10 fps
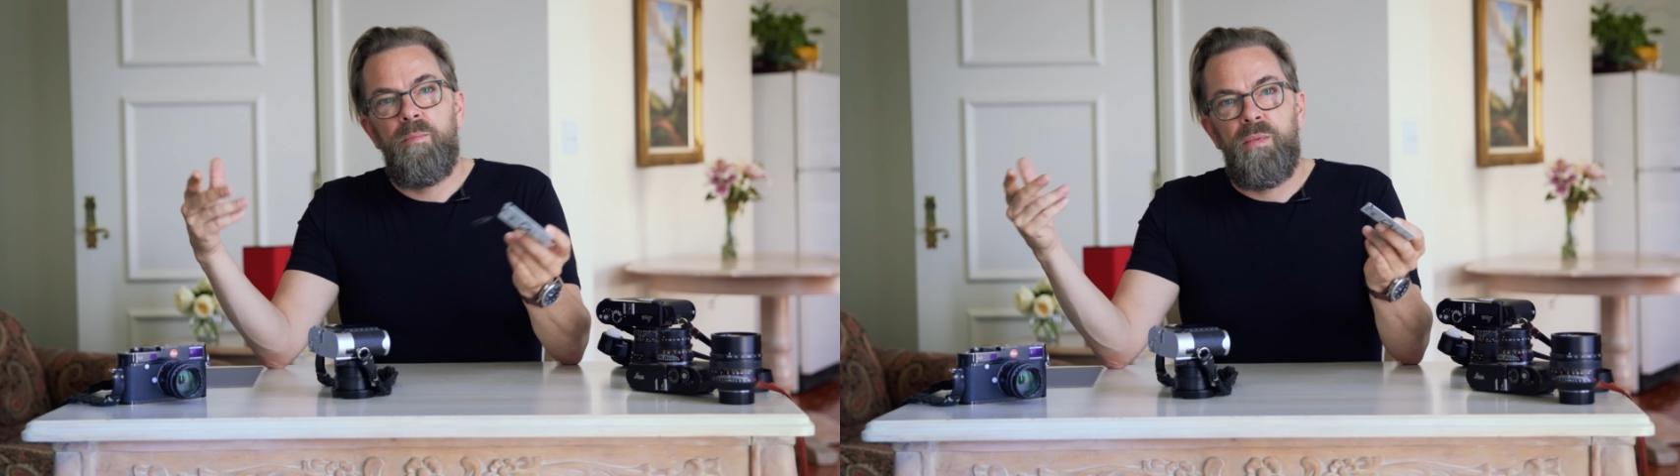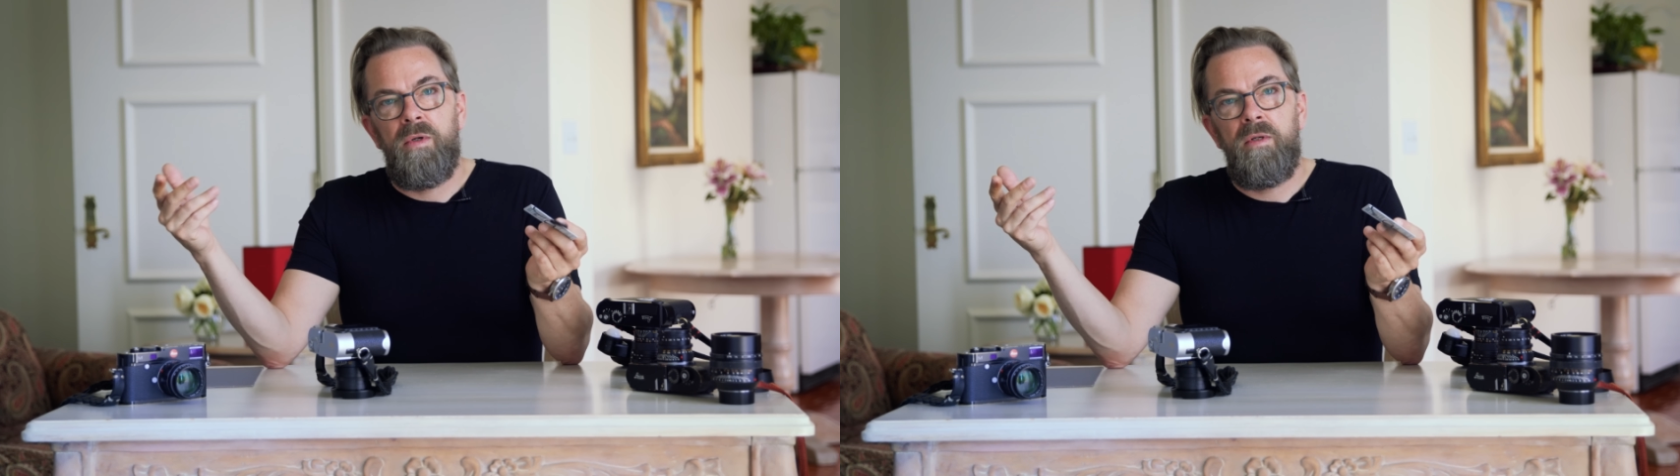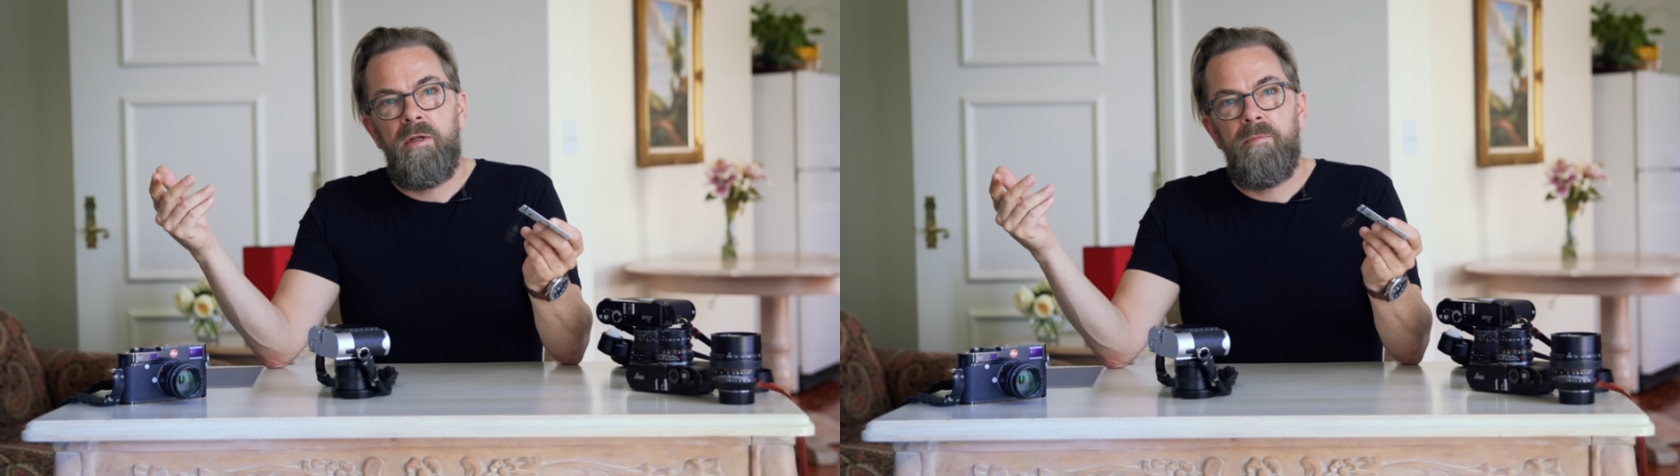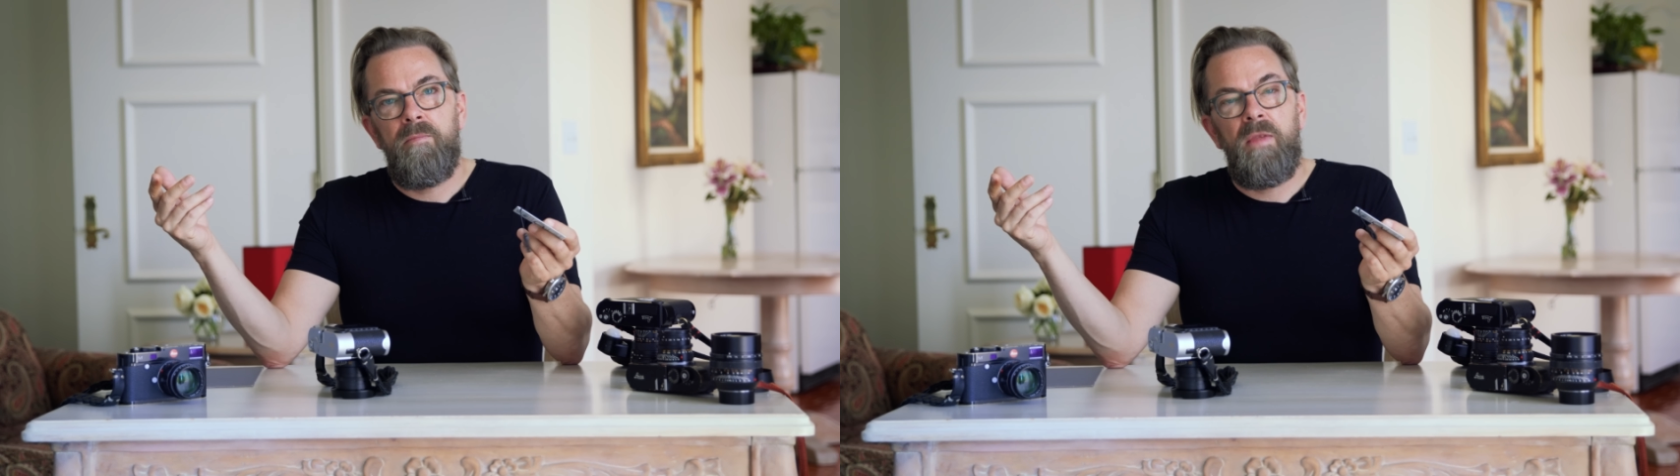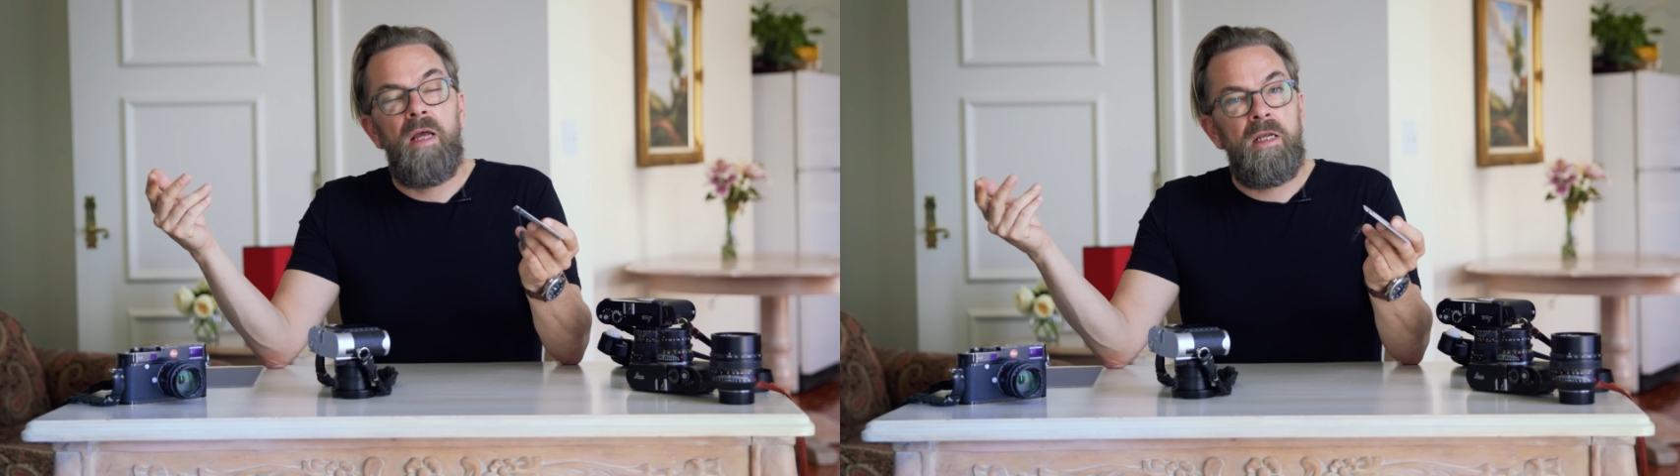But,
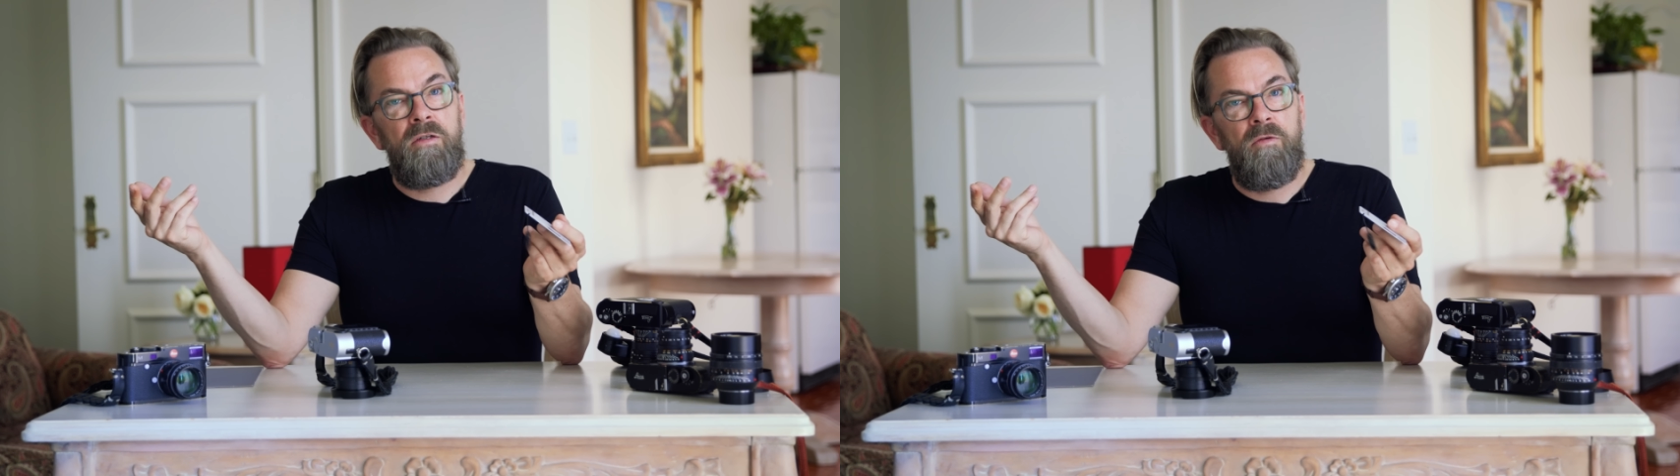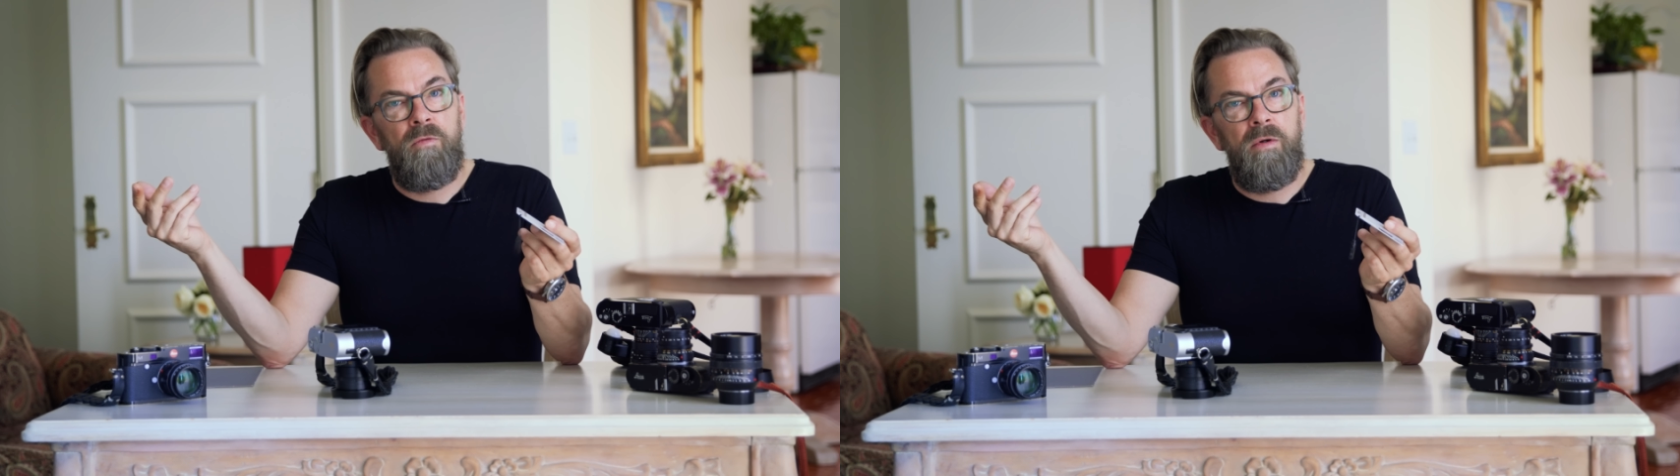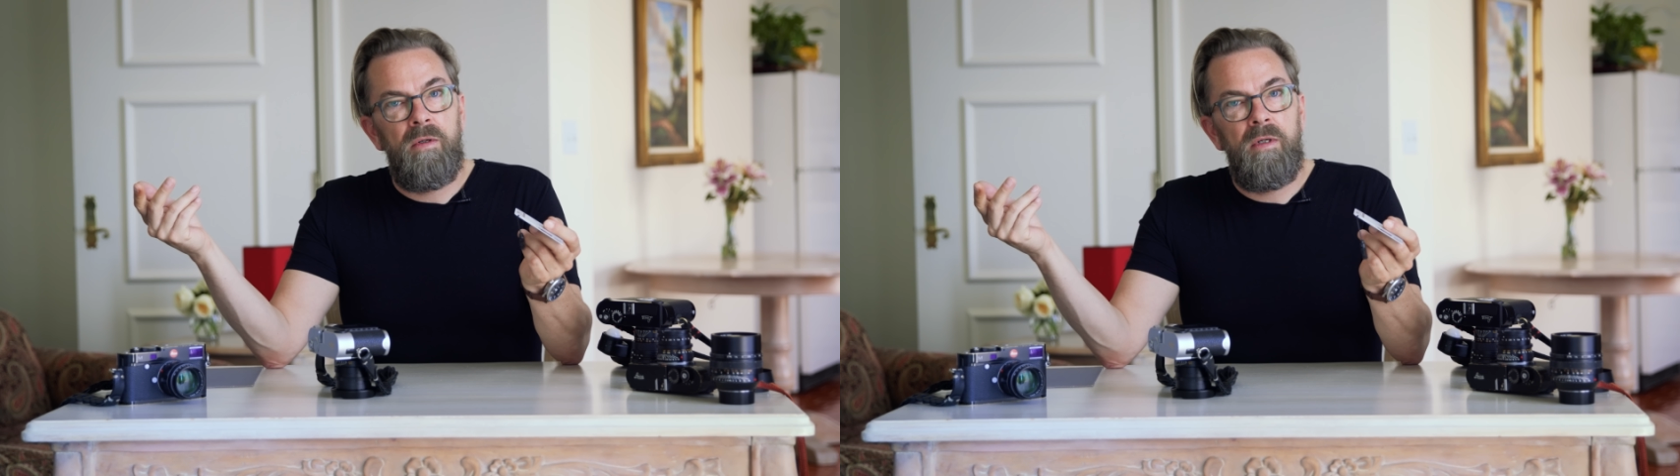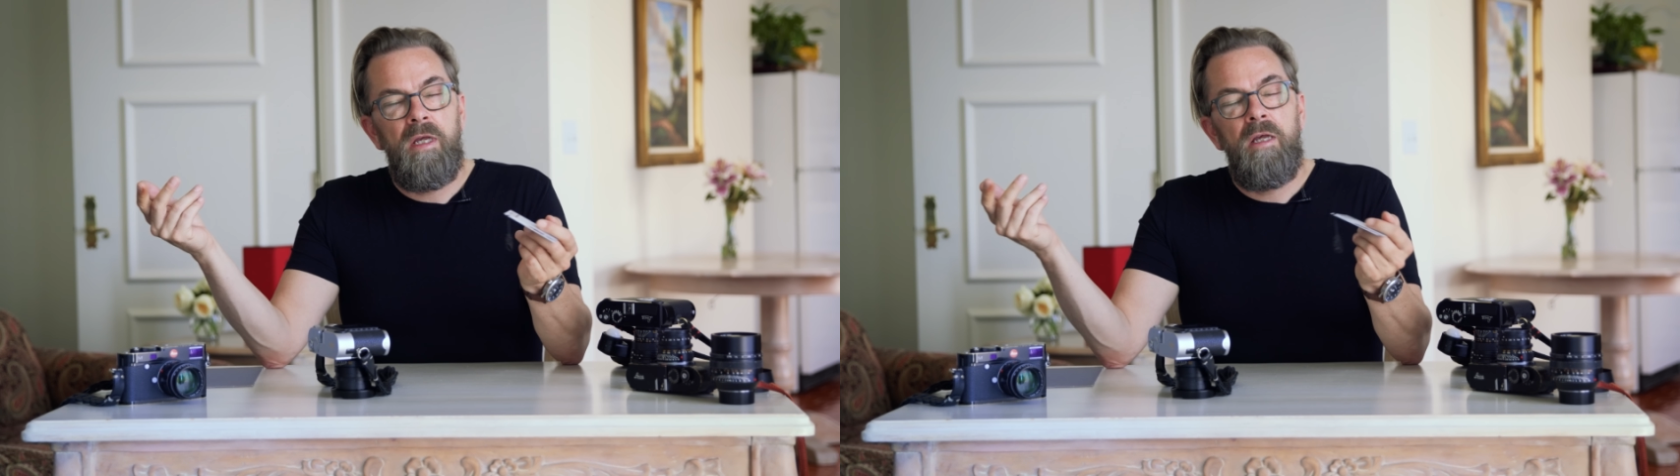and that's going to work,